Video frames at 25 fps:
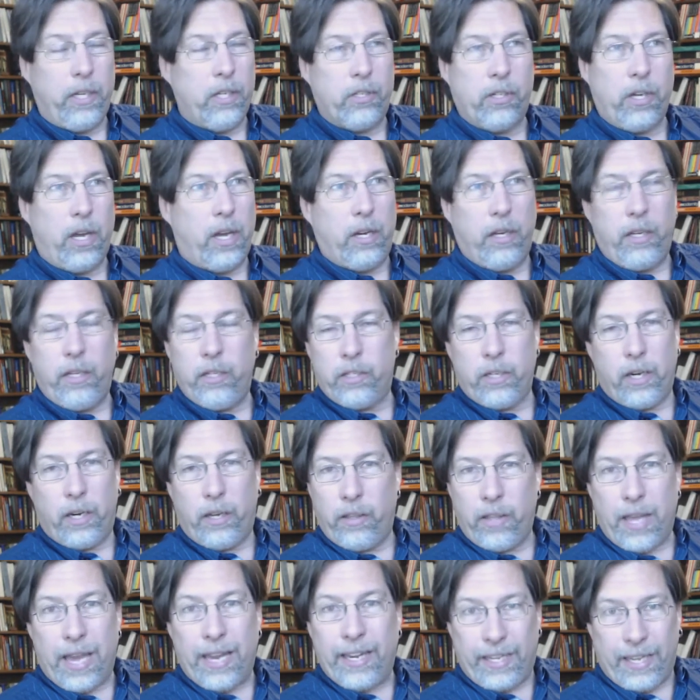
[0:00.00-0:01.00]
He's not
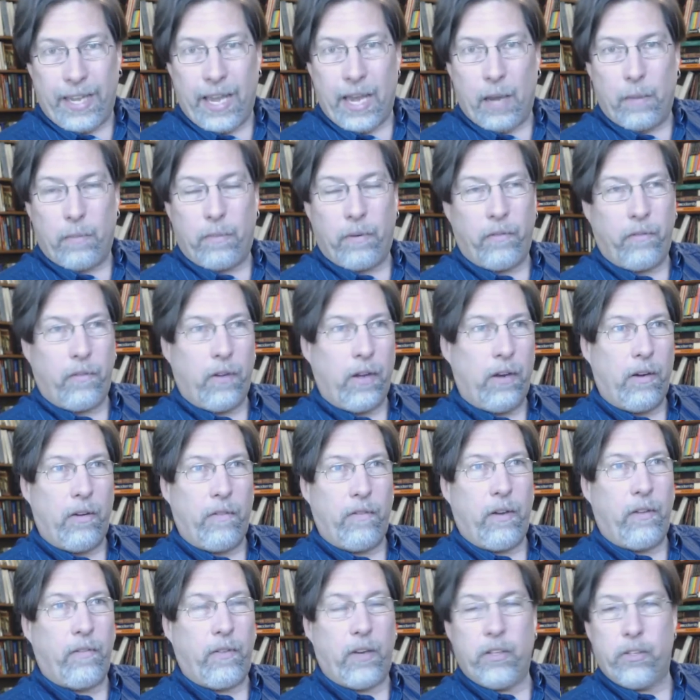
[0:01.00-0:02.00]
in that camp
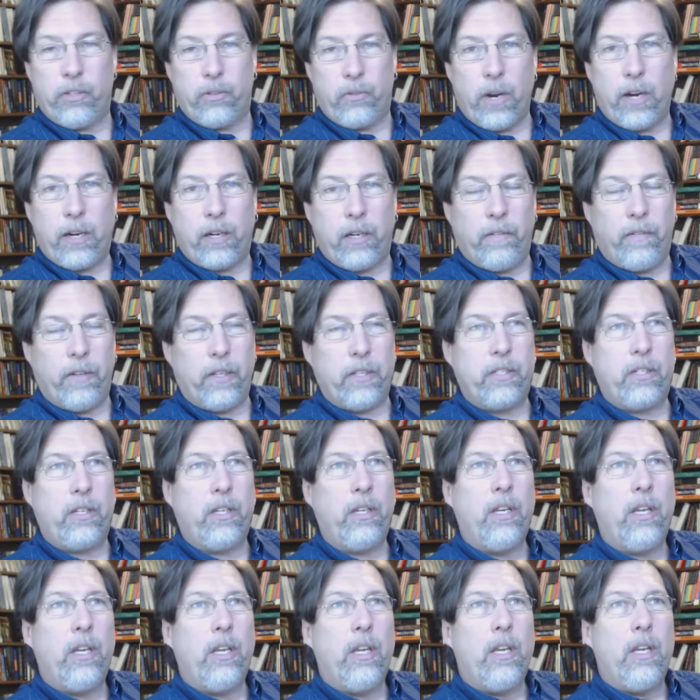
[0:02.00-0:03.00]
of constructivist.
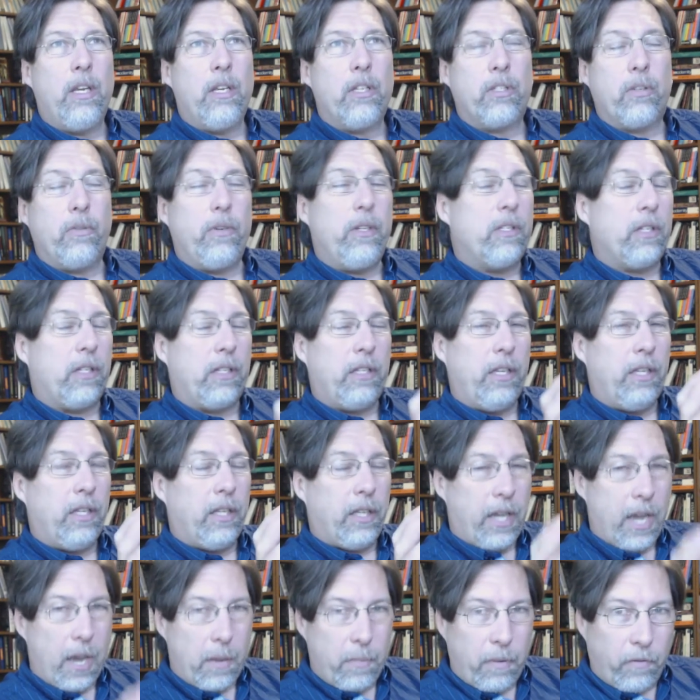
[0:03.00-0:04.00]
So he's in
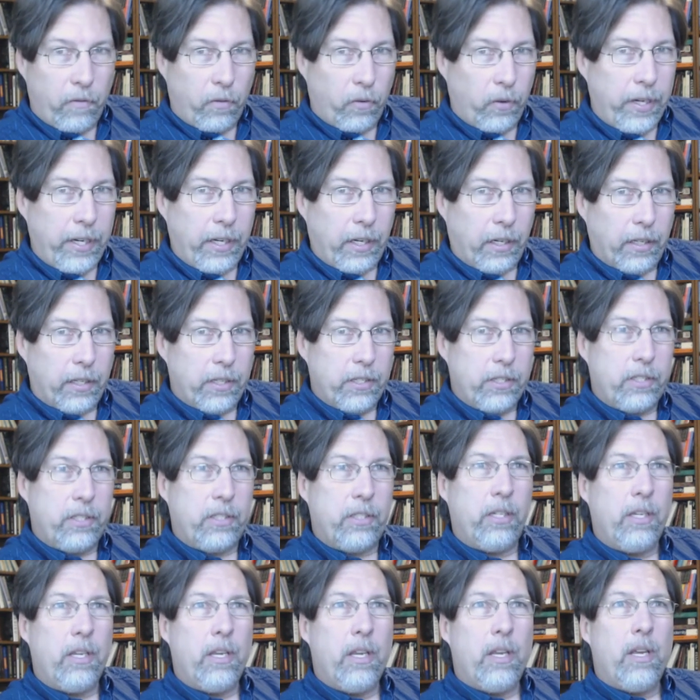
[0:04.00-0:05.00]
the camp of
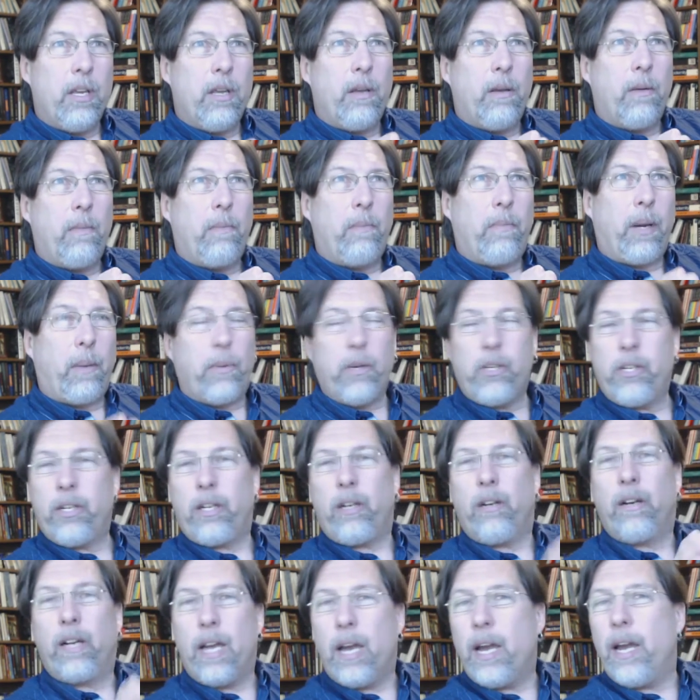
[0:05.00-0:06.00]
realists, but a
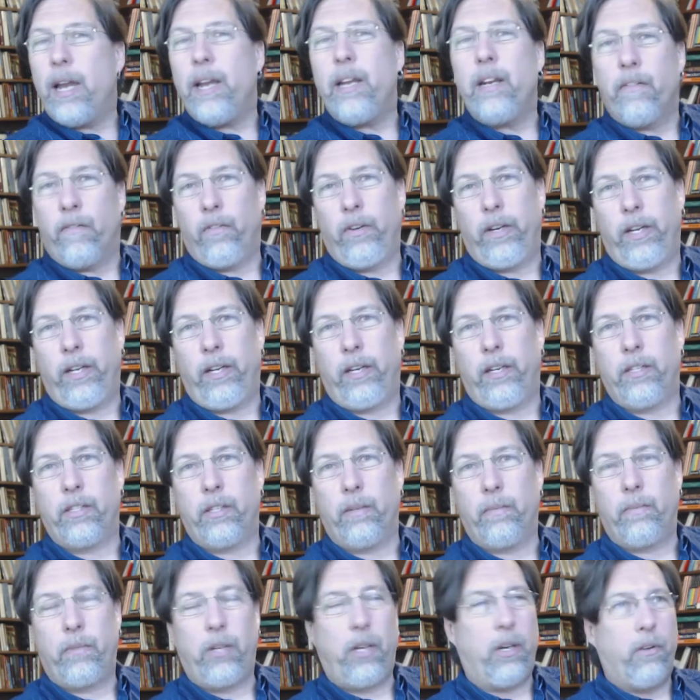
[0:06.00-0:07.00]
particular kind of
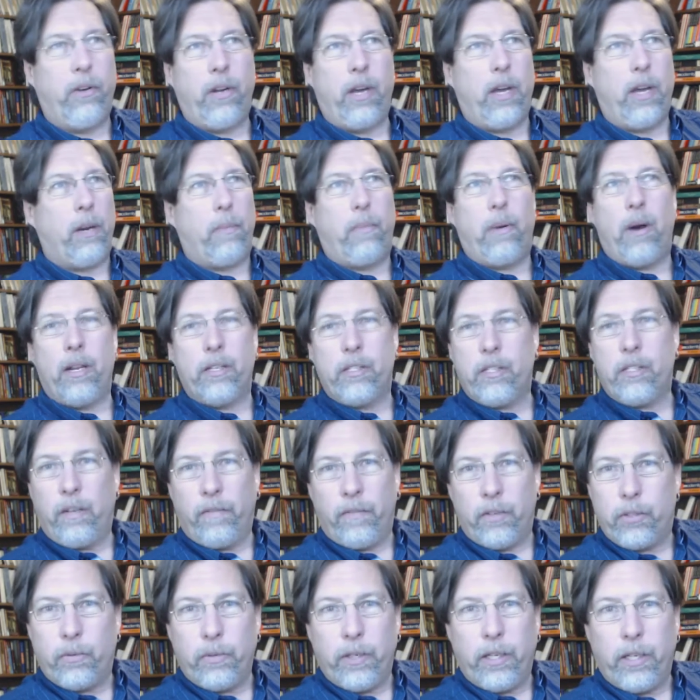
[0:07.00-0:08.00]
realism. Not a
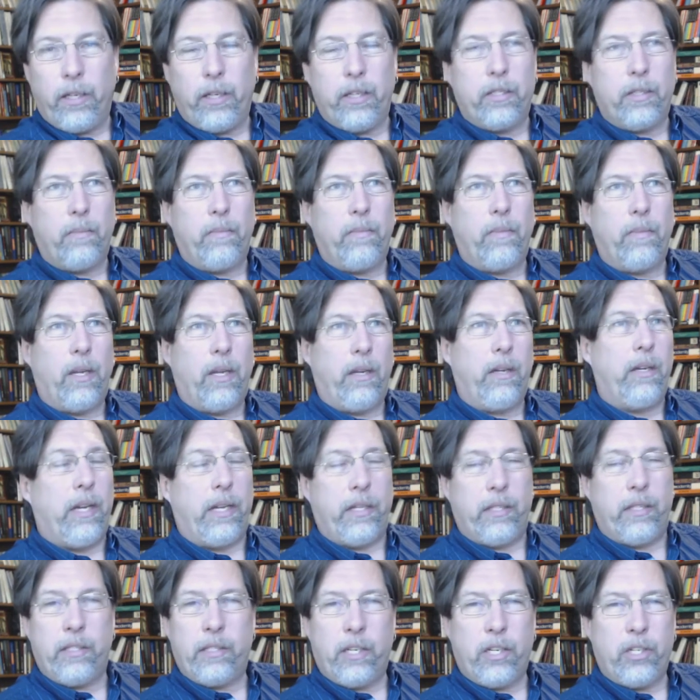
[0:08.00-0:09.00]
positivist realism,
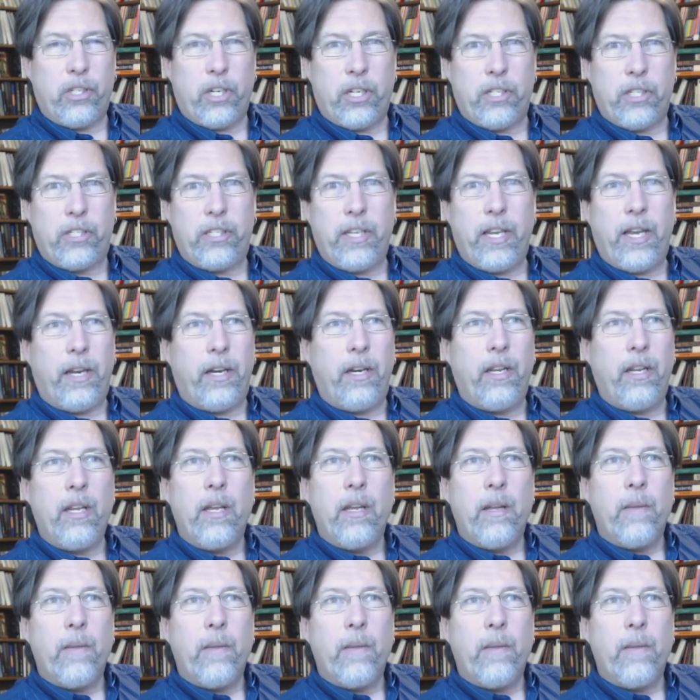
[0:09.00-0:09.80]
as I just said.